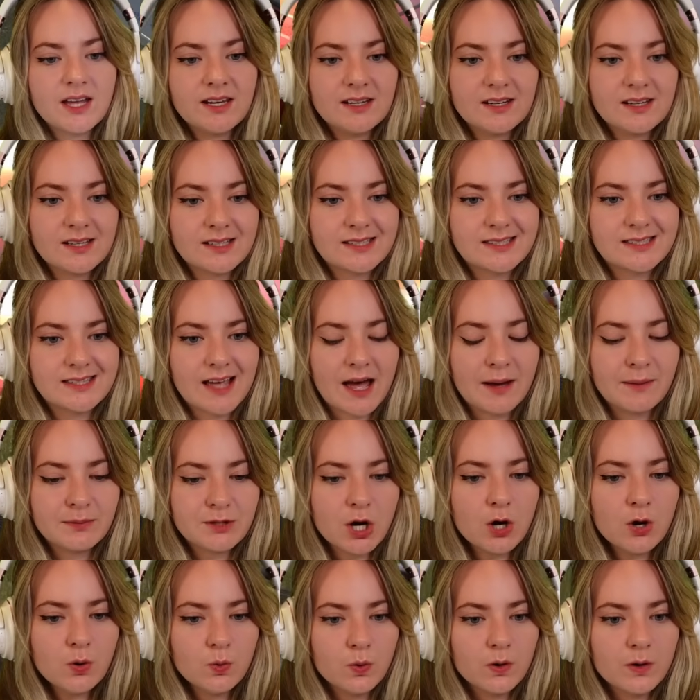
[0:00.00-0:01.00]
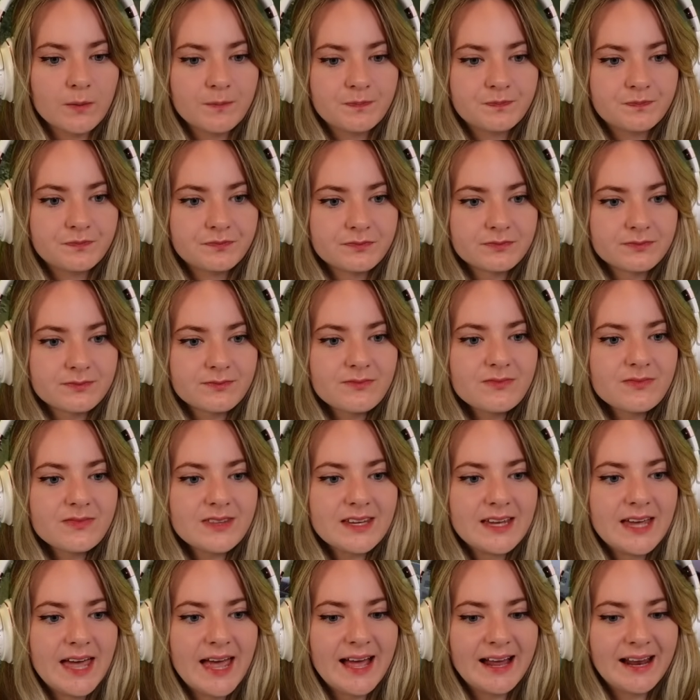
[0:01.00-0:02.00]
and accept. Oh,
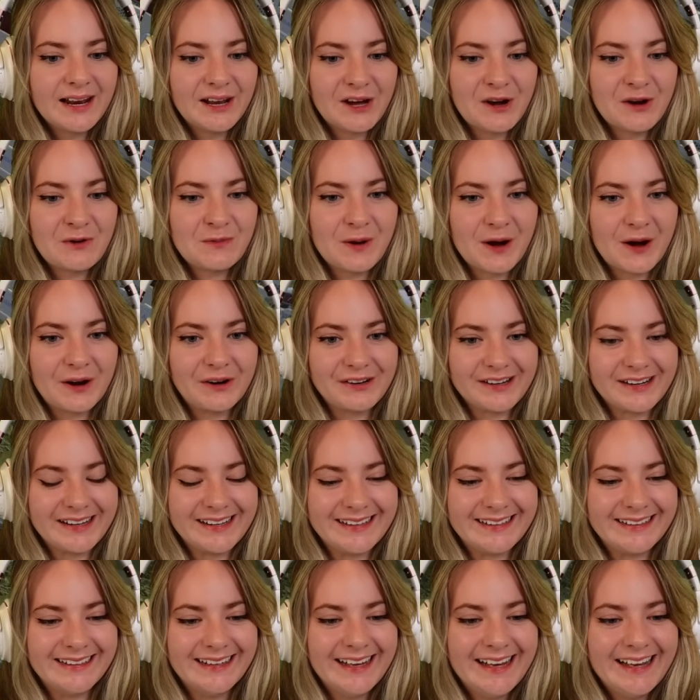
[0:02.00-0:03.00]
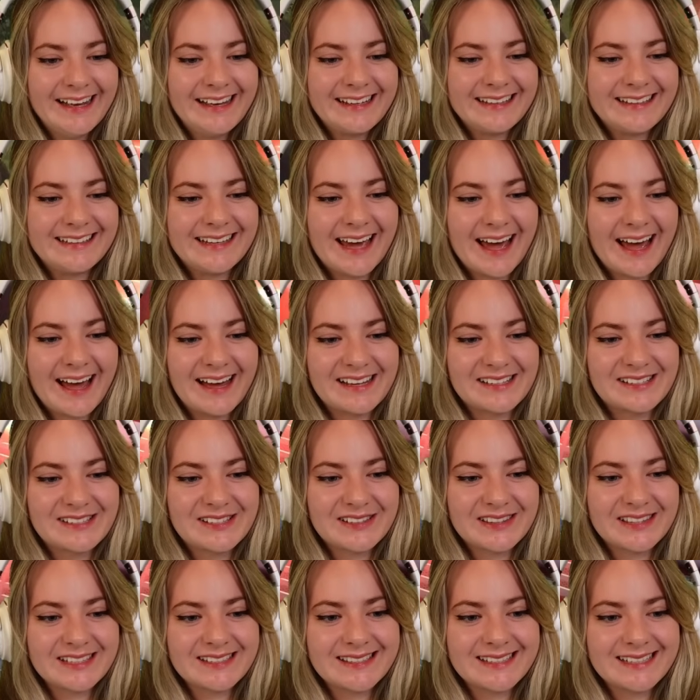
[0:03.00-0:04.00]
hello, pony. Yeah, so
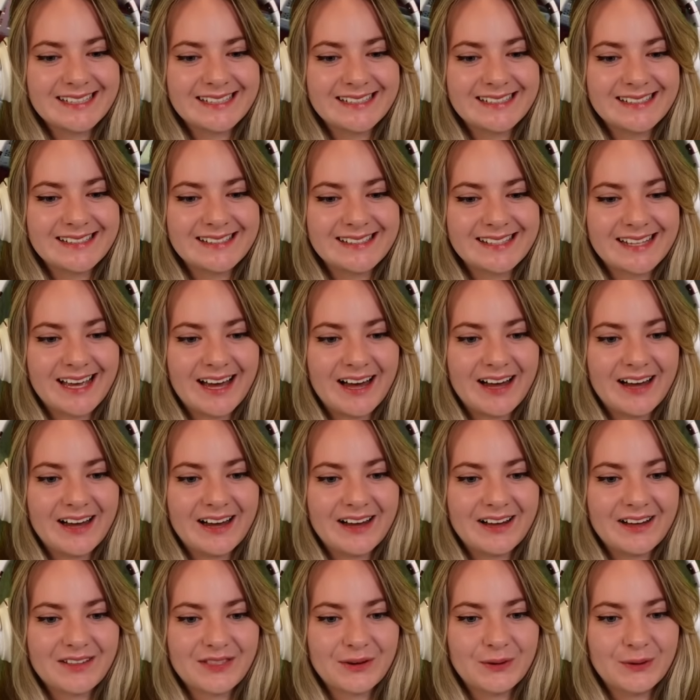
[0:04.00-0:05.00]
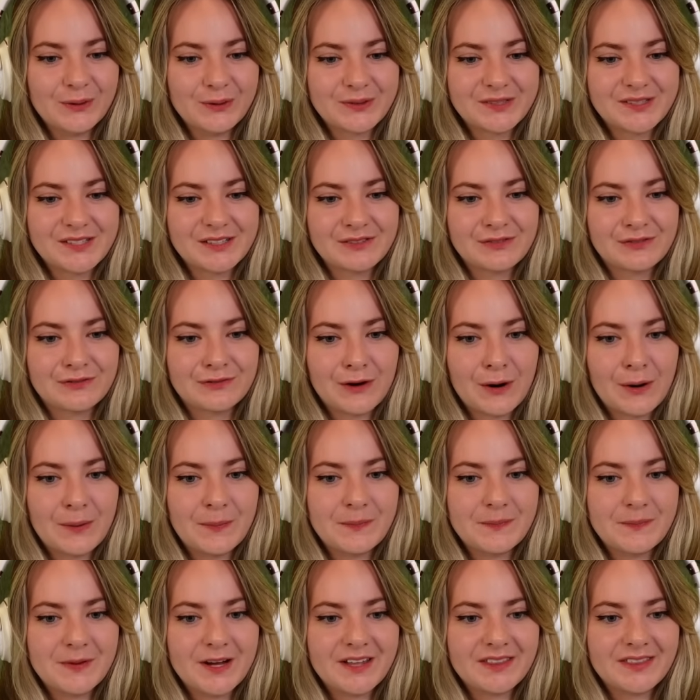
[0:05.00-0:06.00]
this is the horses
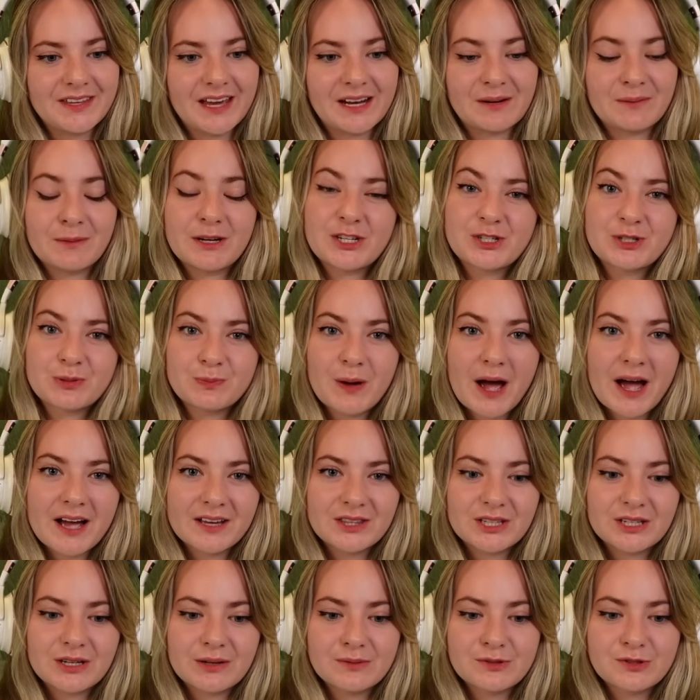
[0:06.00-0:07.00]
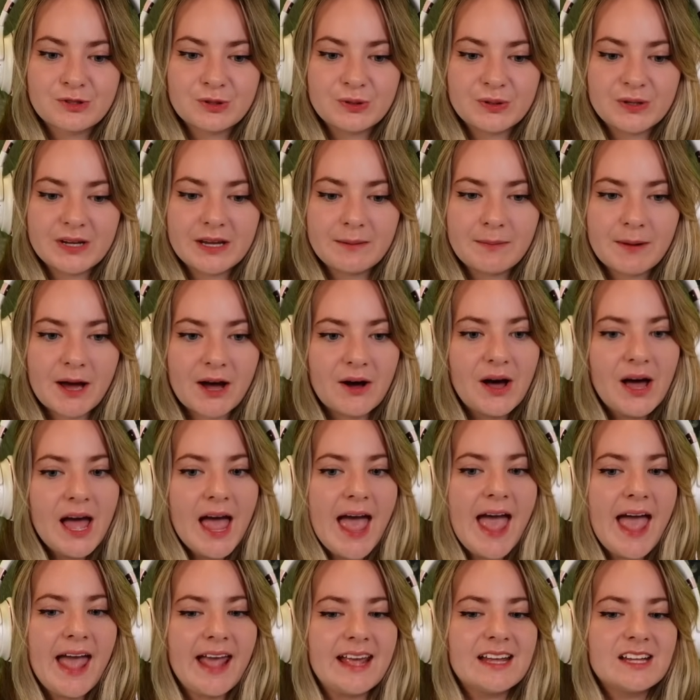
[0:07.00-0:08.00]
from the animation pack that I was talking about.
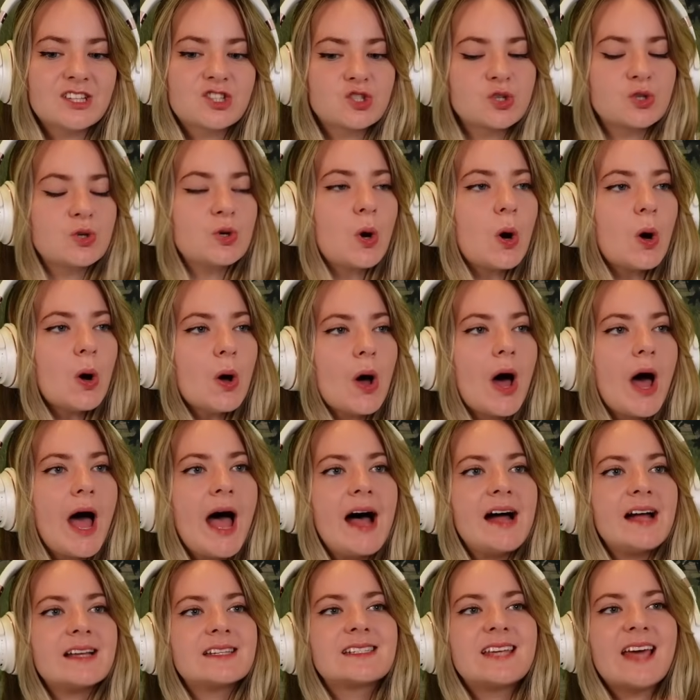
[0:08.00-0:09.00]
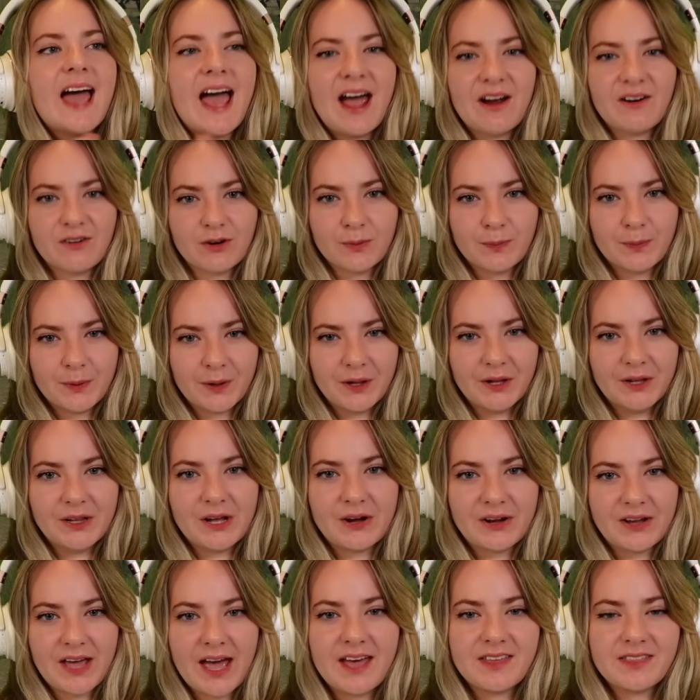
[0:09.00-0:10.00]
It's not terrible.
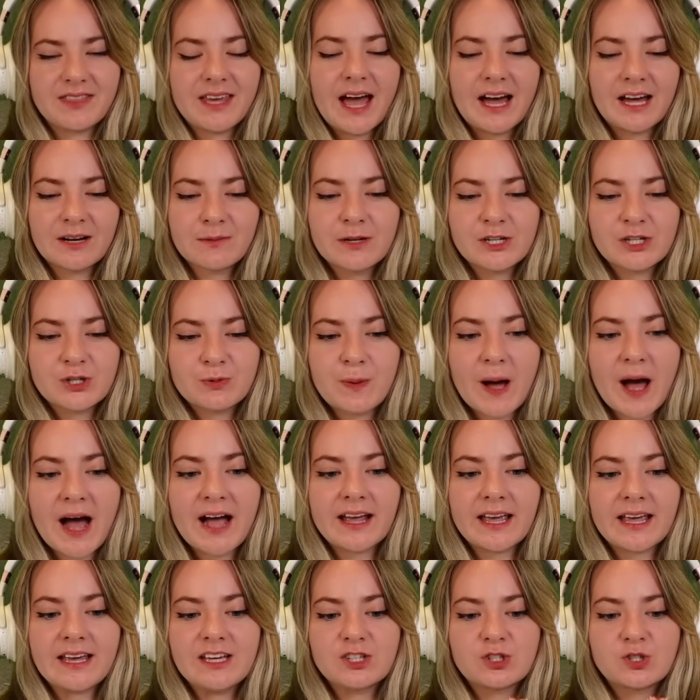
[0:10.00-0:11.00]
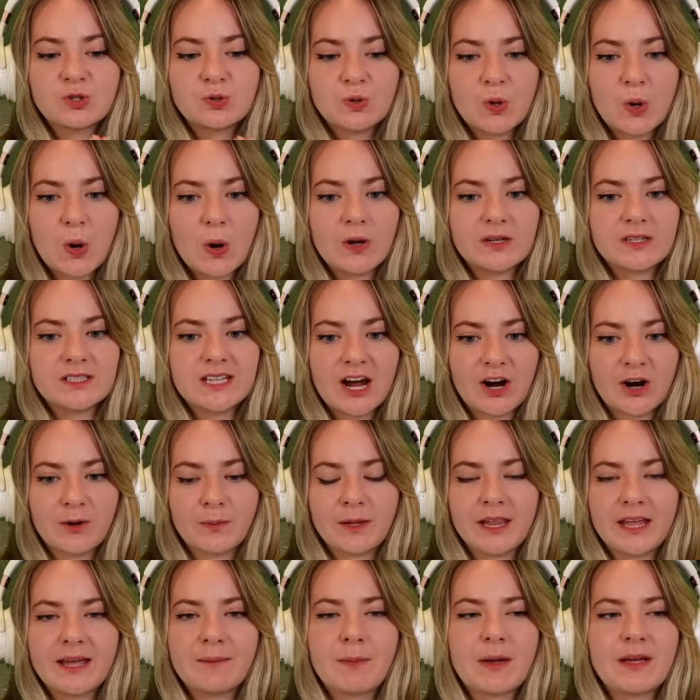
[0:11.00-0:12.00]
Okay, the animation pack is not terrible.
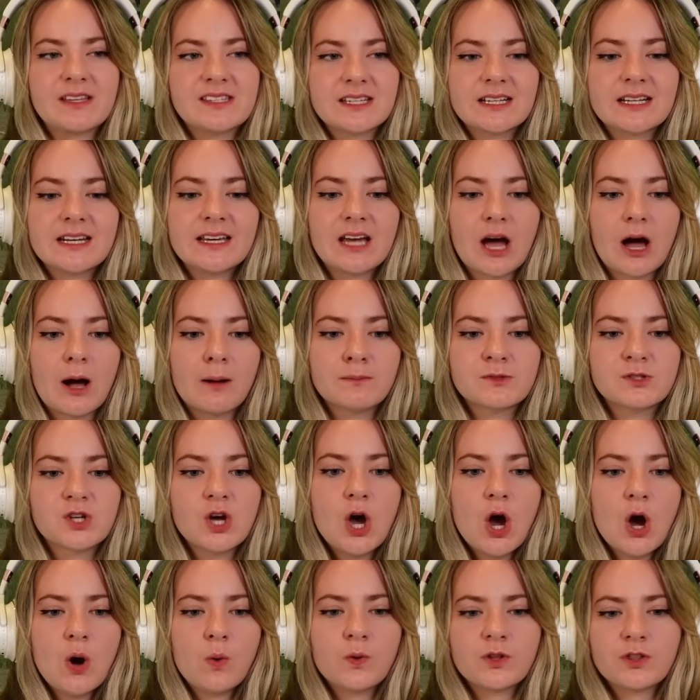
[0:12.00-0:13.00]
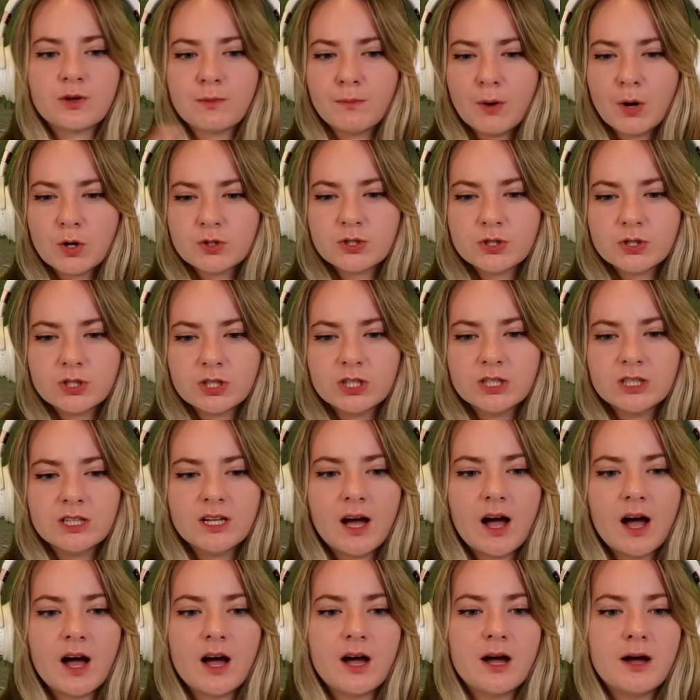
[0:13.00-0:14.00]
It basically comes with a model.
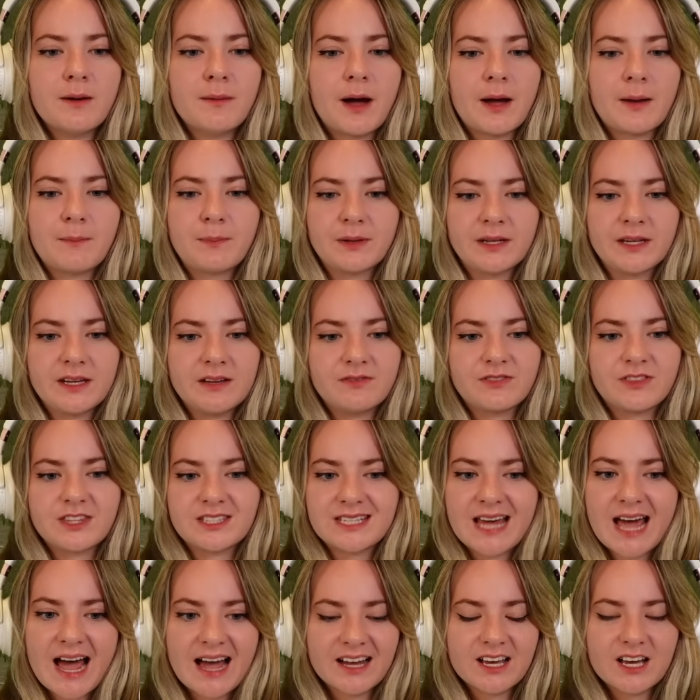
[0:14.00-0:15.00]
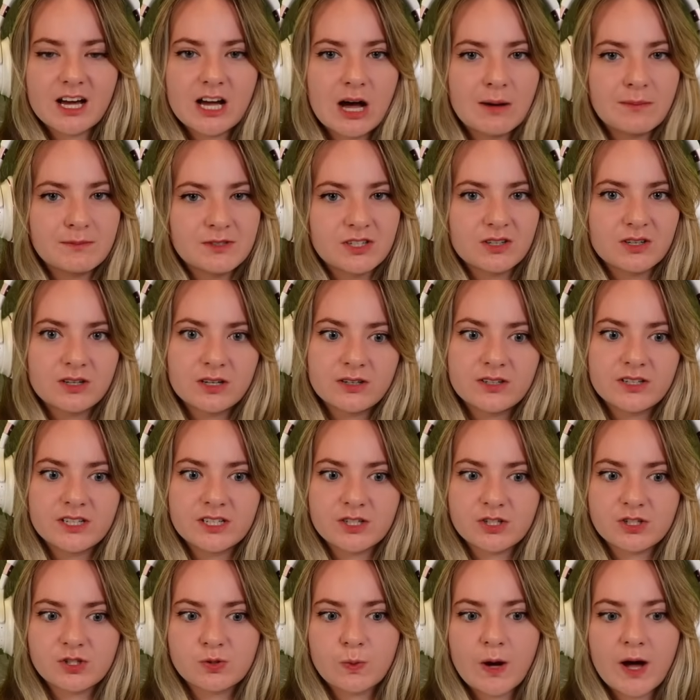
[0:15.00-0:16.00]
I believe the tack comes included
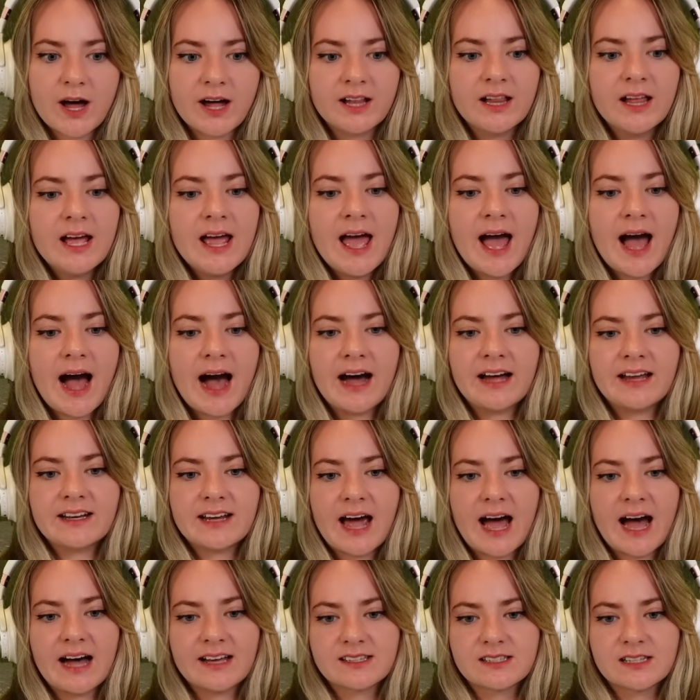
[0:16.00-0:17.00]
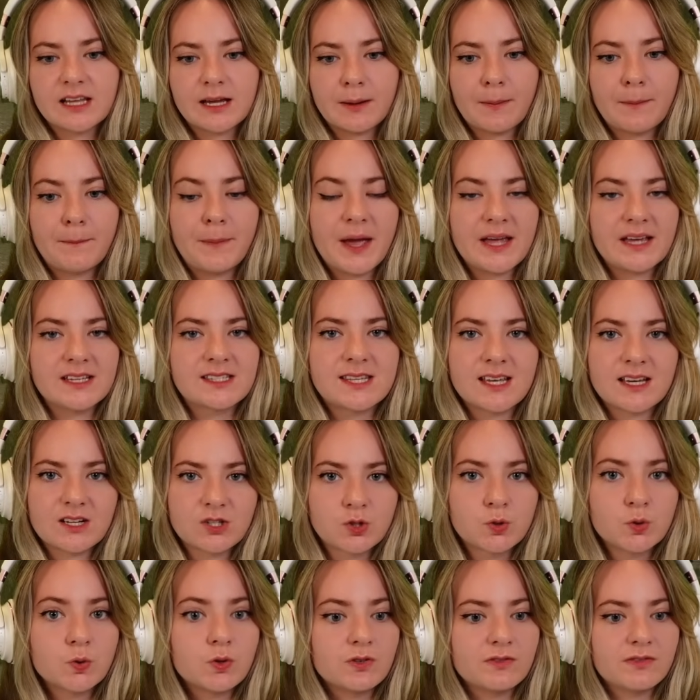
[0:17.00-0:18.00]
as well, and it has like basic
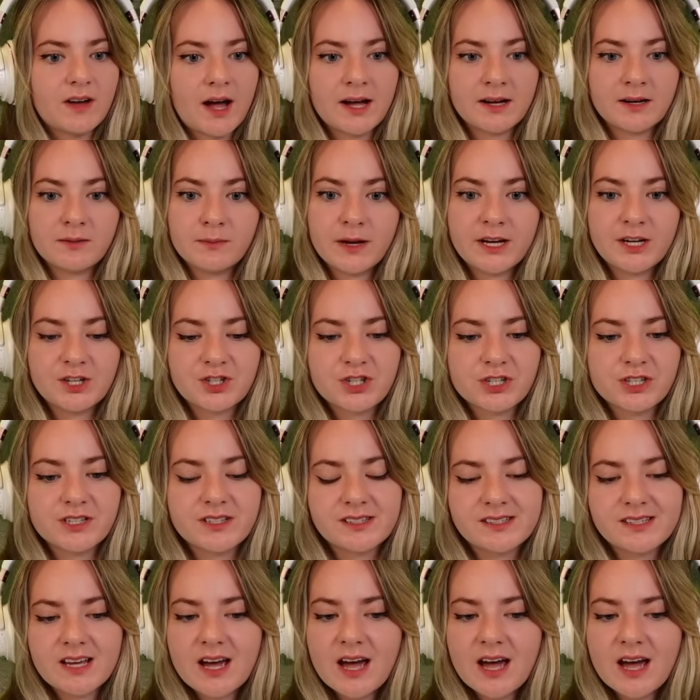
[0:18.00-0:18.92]
sort of animations.